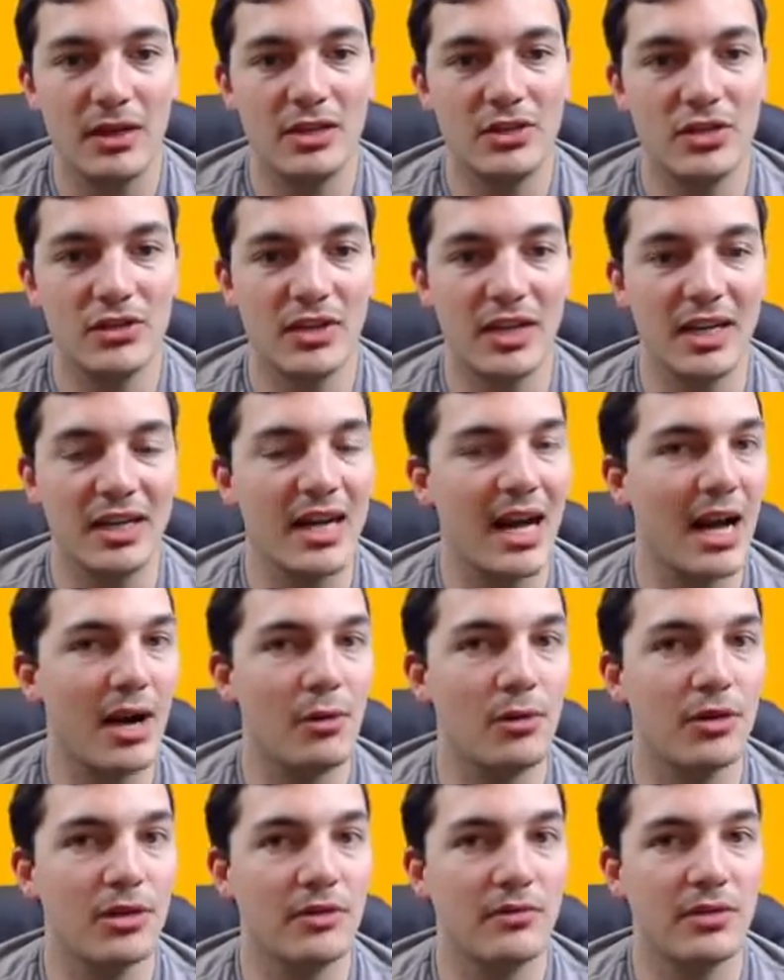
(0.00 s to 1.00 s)
it's just like an
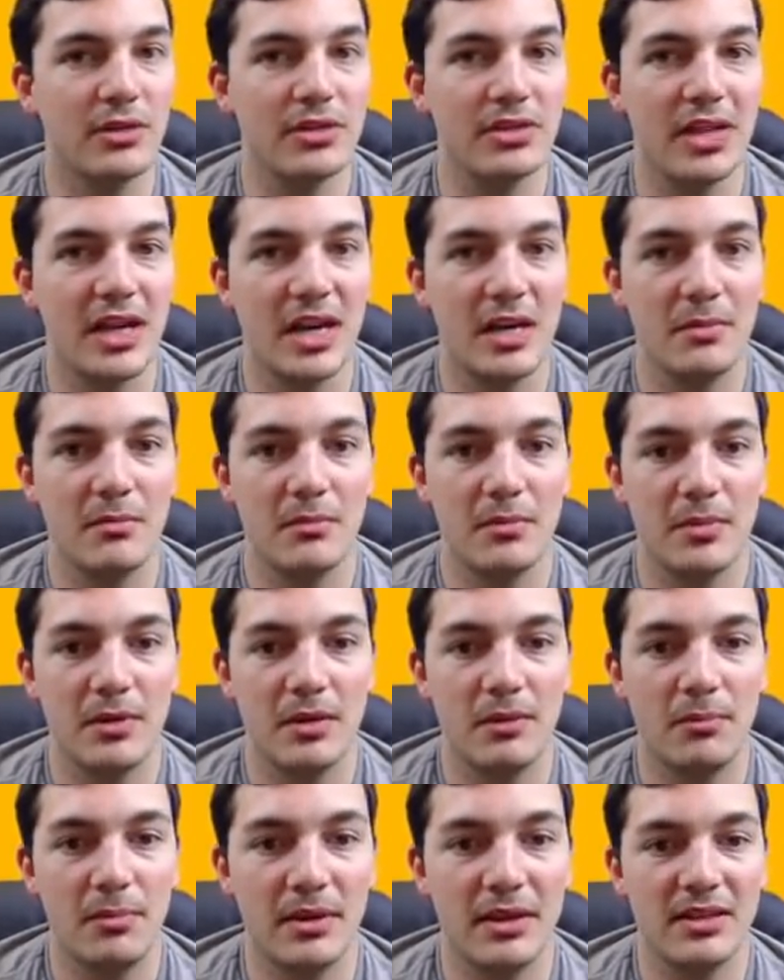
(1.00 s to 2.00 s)
hour of your time
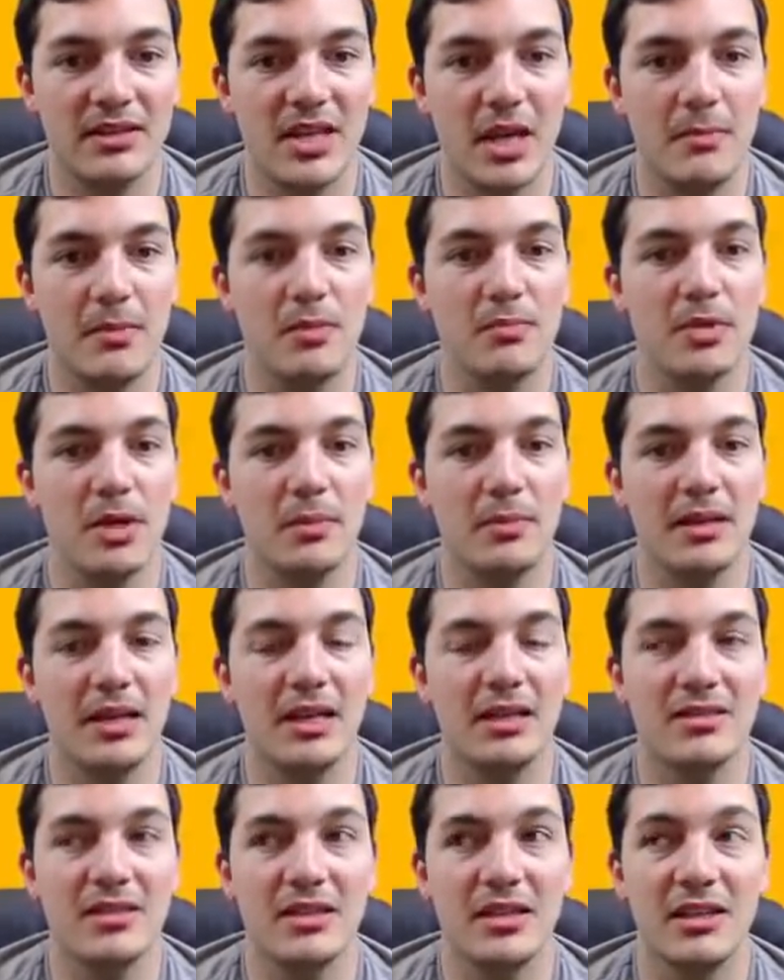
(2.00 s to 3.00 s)
by the time you probably
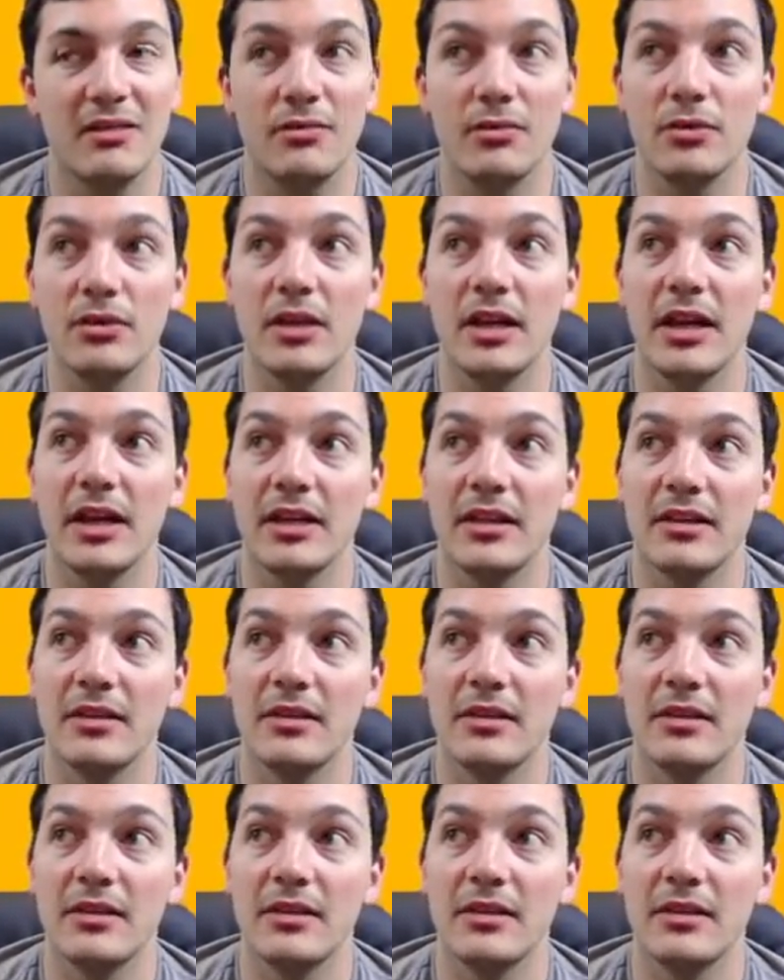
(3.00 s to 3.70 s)
get to level like